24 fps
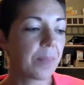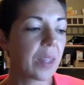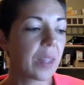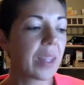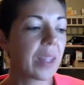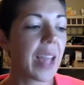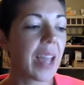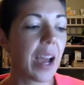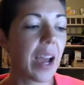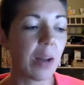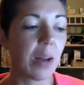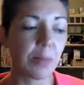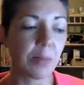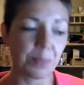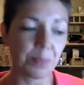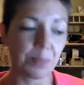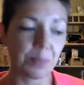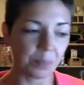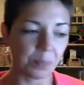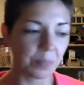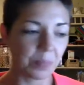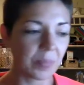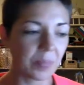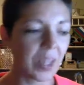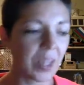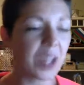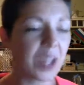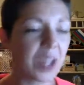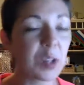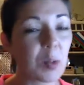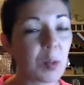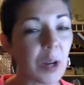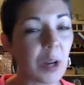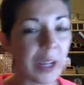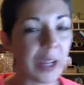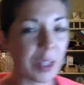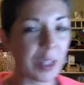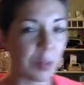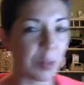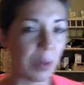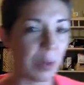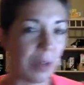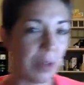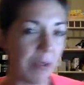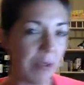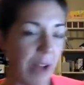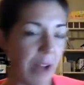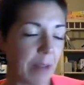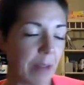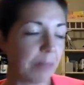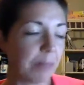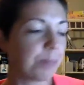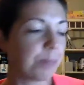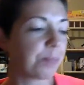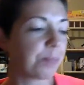Now, here's where it gets really fun.